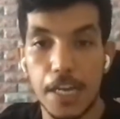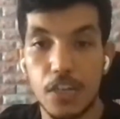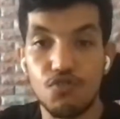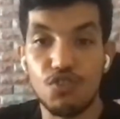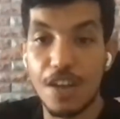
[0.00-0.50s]

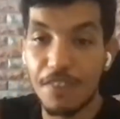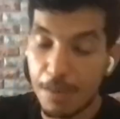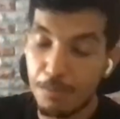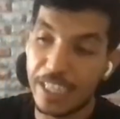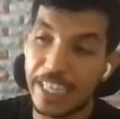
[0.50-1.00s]
Java
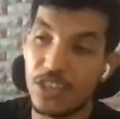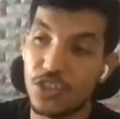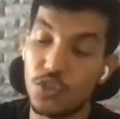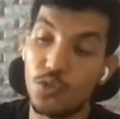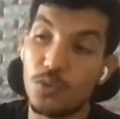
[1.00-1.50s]

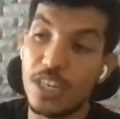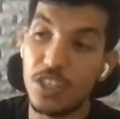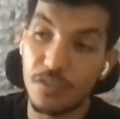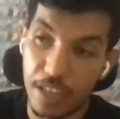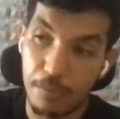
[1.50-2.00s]
application to
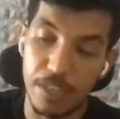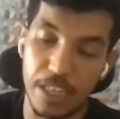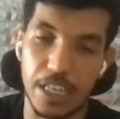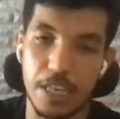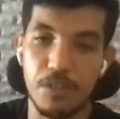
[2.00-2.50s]
native
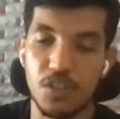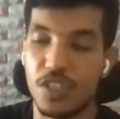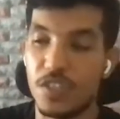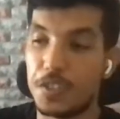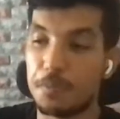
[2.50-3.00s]

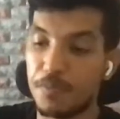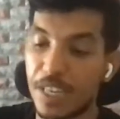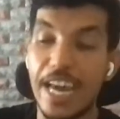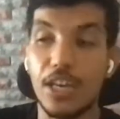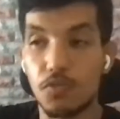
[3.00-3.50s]
images
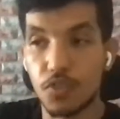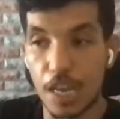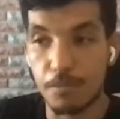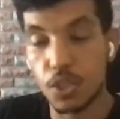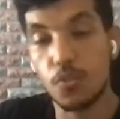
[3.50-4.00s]
ahead of
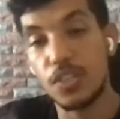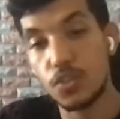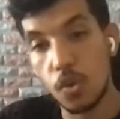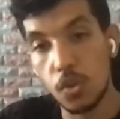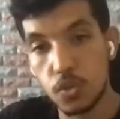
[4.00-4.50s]
time. So it's
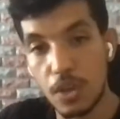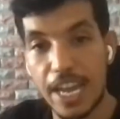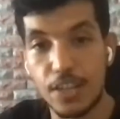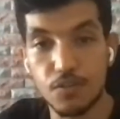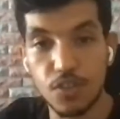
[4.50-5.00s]
also
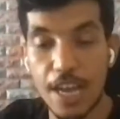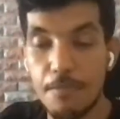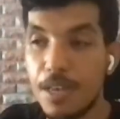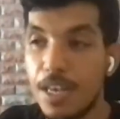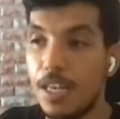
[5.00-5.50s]
ahead of
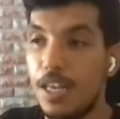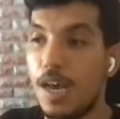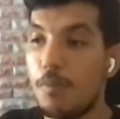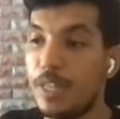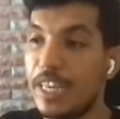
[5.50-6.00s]
time
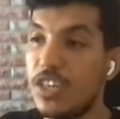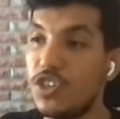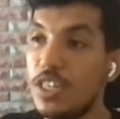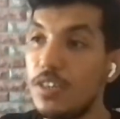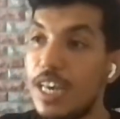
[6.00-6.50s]

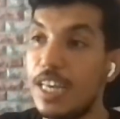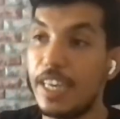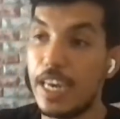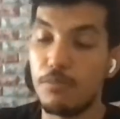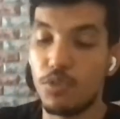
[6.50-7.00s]
application and
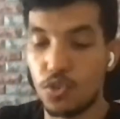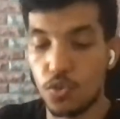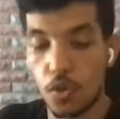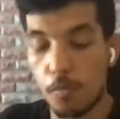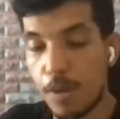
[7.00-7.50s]
aims
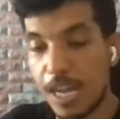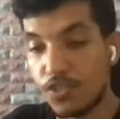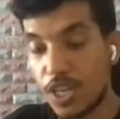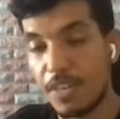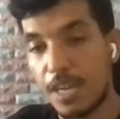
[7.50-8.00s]
to compile
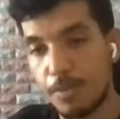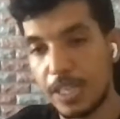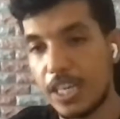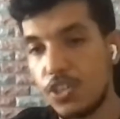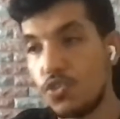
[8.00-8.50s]
Java
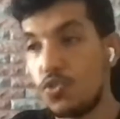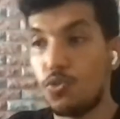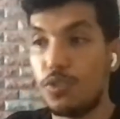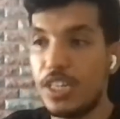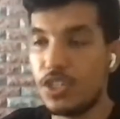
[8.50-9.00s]
application
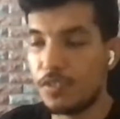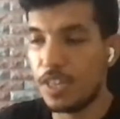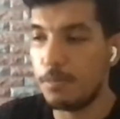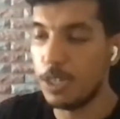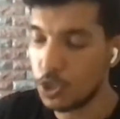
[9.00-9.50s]
to native
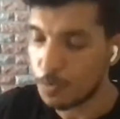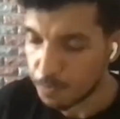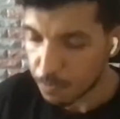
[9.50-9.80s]
image.